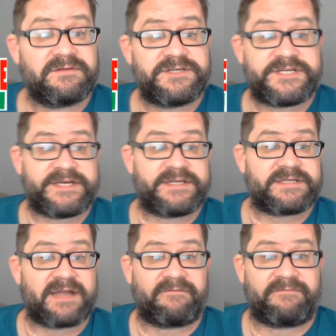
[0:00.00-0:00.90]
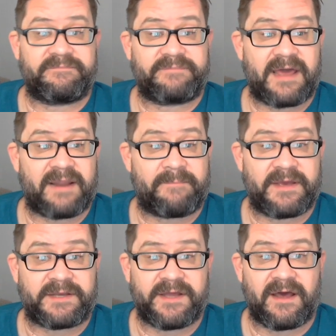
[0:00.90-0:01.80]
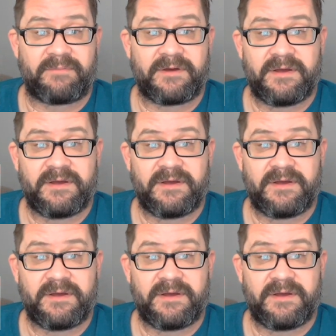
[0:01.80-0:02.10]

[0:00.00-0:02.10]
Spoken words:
jeans that I've kind of picked up